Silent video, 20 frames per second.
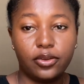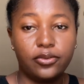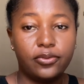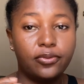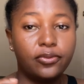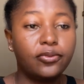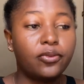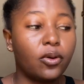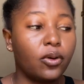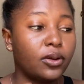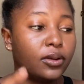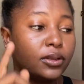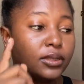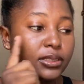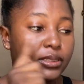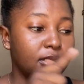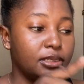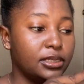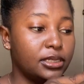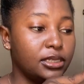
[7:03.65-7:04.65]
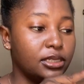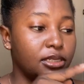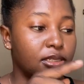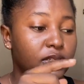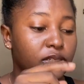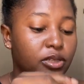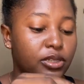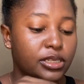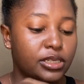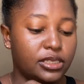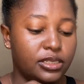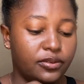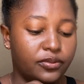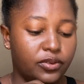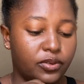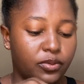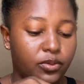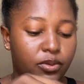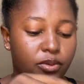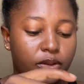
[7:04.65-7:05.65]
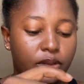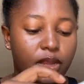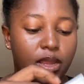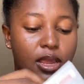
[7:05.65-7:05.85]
for the Sony Z V one.